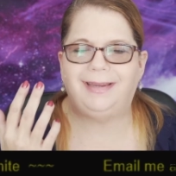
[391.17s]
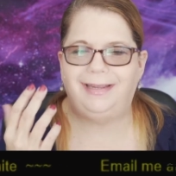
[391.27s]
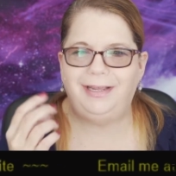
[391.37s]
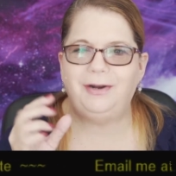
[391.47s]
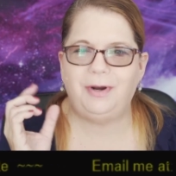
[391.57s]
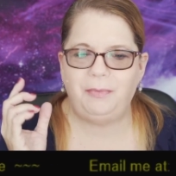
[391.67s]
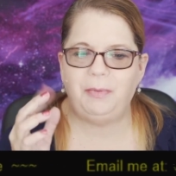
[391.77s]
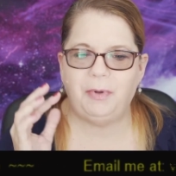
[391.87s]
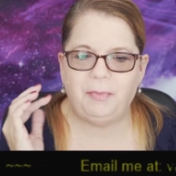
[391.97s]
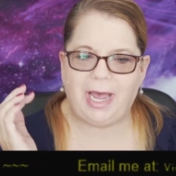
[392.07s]
you know what I mean?
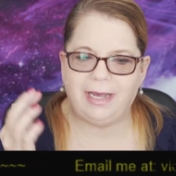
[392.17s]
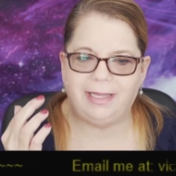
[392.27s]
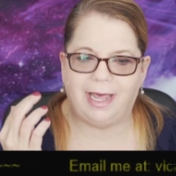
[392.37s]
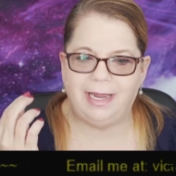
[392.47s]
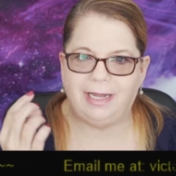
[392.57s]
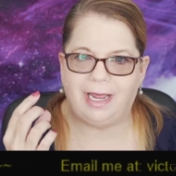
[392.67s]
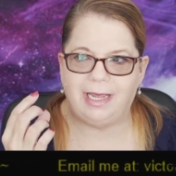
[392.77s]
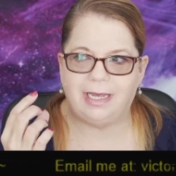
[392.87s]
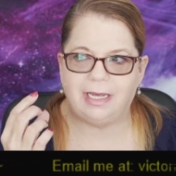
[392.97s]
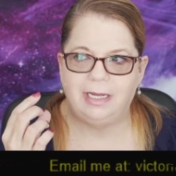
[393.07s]
But back then,
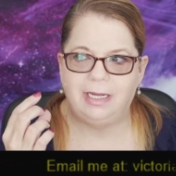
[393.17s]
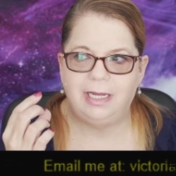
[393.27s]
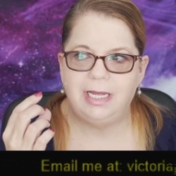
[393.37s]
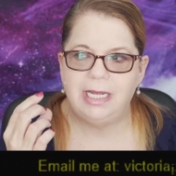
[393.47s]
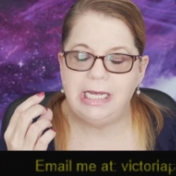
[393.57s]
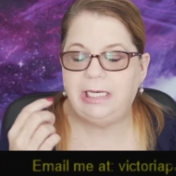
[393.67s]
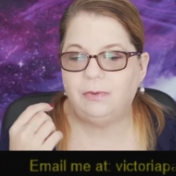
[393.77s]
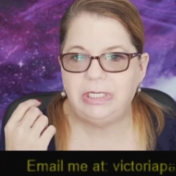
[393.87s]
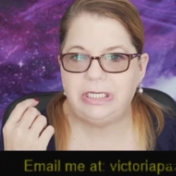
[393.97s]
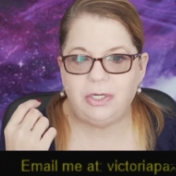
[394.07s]
like, it
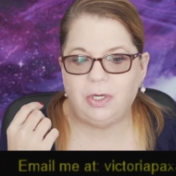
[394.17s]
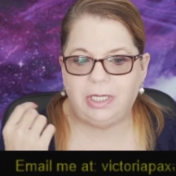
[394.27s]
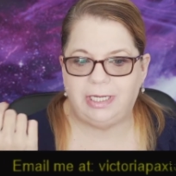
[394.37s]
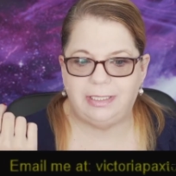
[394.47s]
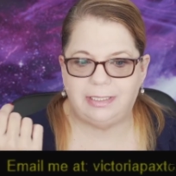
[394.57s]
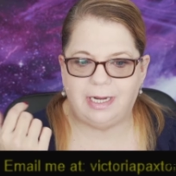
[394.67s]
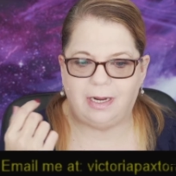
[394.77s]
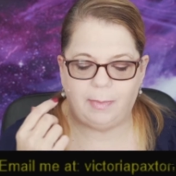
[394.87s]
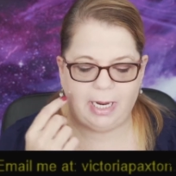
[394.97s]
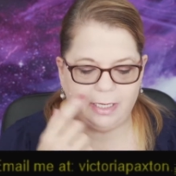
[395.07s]
was totally in
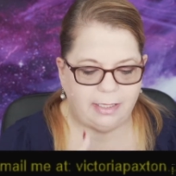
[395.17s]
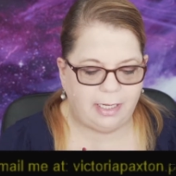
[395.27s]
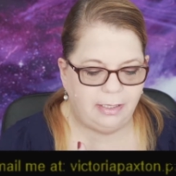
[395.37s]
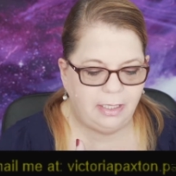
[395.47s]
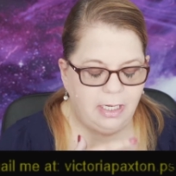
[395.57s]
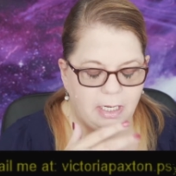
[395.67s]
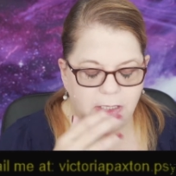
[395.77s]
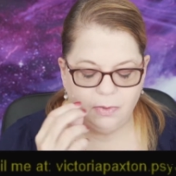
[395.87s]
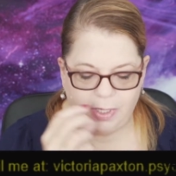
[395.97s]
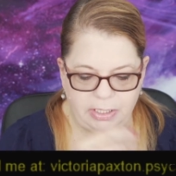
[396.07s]
style back then.
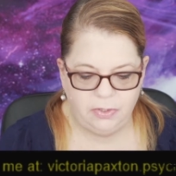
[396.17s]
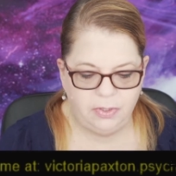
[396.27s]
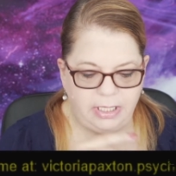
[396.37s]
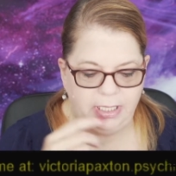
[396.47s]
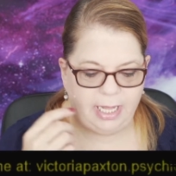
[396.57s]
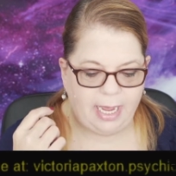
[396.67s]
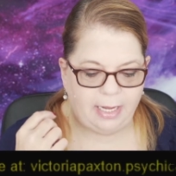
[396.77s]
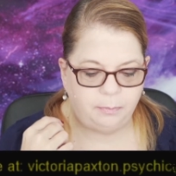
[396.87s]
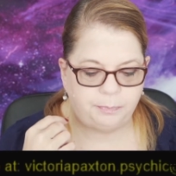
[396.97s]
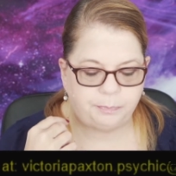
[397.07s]
So I do see
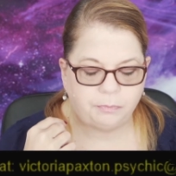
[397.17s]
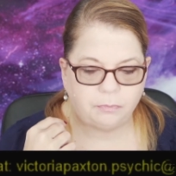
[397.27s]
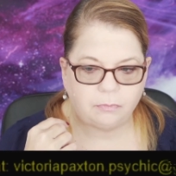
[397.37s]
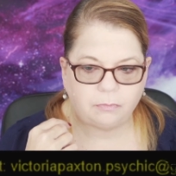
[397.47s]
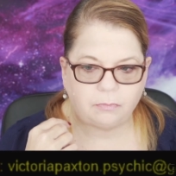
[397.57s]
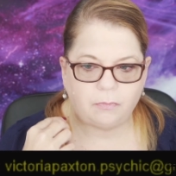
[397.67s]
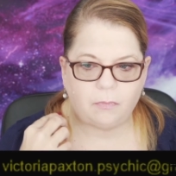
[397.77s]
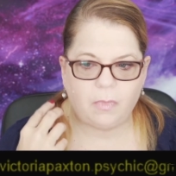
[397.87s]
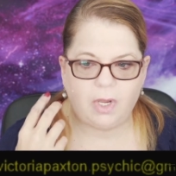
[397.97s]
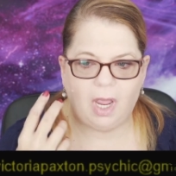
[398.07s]
that.
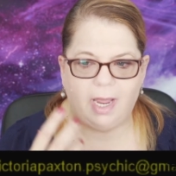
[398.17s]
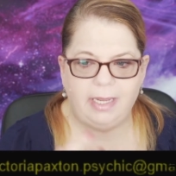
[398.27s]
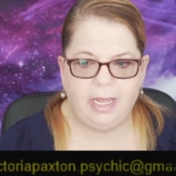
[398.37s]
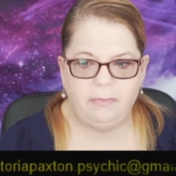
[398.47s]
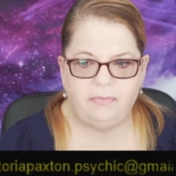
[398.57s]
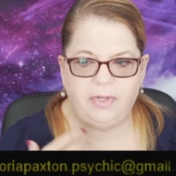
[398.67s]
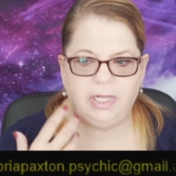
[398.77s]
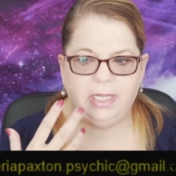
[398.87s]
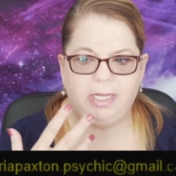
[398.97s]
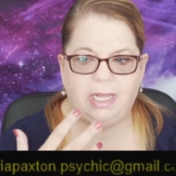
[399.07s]
I kept
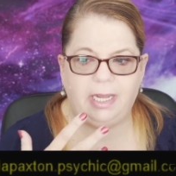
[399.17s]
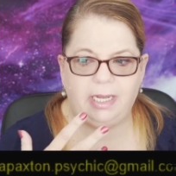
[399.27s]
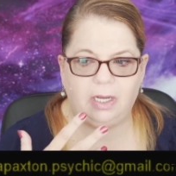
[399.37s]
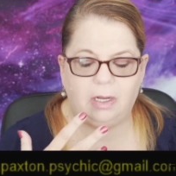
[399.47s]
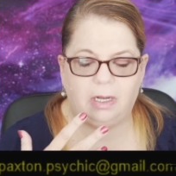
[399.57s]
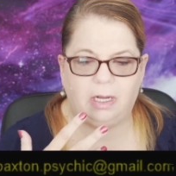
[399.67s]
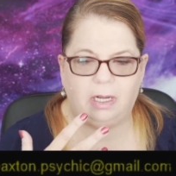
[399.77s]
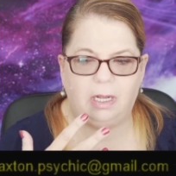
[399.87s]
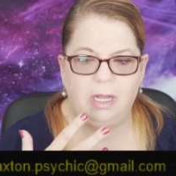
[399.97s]
feeling like uh,